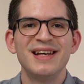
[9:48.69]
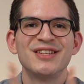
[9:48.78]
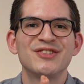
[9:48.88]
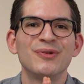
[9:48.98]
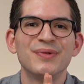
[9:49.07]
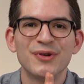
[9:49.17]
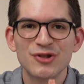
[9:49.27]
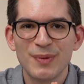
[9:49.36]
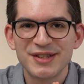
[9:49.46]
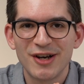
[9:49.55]
So
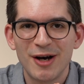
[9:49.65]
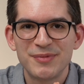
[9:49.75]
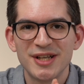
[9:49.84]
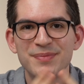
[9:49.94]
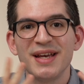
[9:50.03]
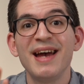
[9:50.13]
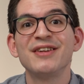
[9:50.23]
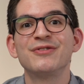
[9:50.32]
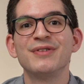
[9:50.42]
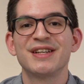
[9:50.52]
those are my top tips
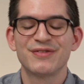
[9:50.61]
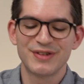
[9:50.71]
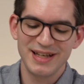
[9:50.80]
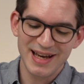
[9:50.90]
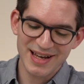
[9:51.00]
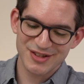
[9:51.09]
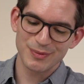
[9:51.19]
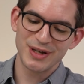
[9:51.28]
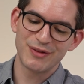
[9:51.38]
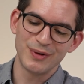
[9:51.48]
and tricks for the
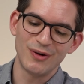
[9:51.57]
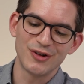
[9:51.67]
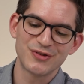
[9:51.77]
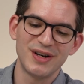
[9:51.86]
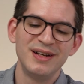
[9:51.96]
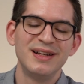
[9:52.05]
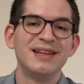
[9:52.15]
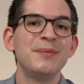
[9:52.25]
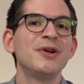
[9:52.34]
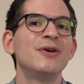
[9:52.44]
S23 Ultra.
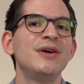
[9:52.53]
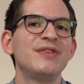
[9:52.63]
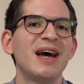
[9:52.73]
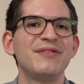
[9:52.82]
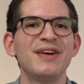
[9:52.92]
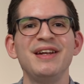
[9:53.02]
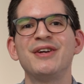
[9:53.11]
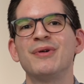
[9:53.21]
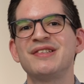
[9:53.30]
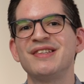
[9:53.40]
Let me know if you have any
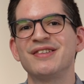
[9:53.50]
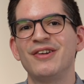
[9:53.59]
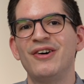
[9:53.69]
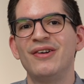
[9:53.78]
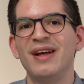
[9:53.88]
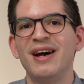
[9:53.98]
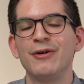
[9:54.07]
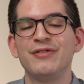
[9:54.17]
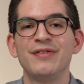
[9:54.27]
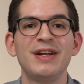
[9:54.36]
questions at all,
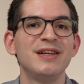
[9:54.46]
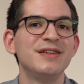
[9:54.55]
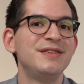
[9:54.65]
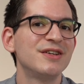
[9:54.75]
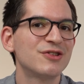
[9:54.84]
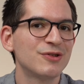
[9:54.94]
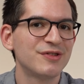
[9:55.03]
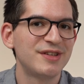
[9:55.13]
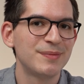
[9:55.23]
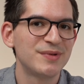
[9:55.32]
or if you have any
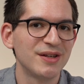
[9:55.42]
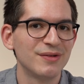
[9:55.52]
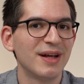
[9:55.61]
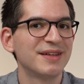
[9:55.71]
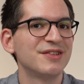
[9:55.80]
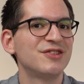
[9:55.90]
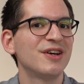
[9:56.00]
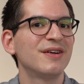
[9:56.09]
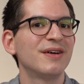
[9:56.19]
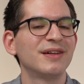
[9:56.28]
additional tips that you'd like to
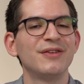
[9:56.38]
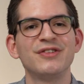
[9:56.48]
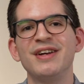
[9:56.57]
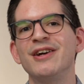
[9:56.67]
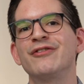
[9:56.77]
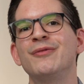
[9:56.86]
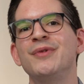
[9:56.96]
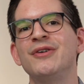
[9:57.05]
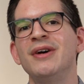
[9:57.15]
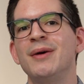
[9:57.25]
share. I'd love to hear from
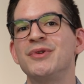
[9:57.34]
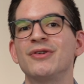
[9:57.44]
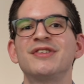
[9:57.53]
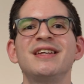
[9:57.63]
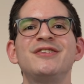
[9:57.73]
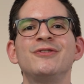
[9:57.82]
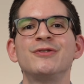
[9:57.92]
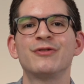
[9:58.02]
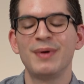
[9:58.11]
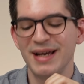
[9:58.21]
you. Be sure to stay
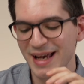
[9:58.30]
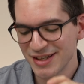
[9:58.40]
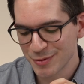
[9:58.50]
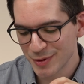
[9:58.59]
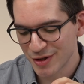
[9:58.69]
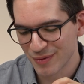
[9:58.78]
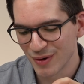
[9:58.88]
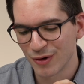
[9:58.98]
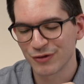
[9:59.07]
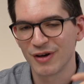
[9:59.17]
tuned for my
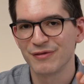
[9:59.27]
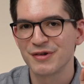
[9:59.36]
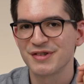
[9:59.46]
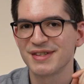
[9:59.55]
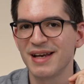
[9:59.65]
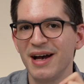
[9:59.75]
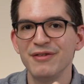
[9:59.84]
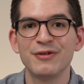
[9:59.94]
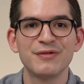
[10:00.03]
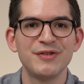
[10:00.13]
S23 Ultra versus
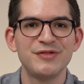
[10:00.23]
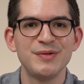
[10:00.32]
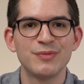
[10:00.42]
iPhone 15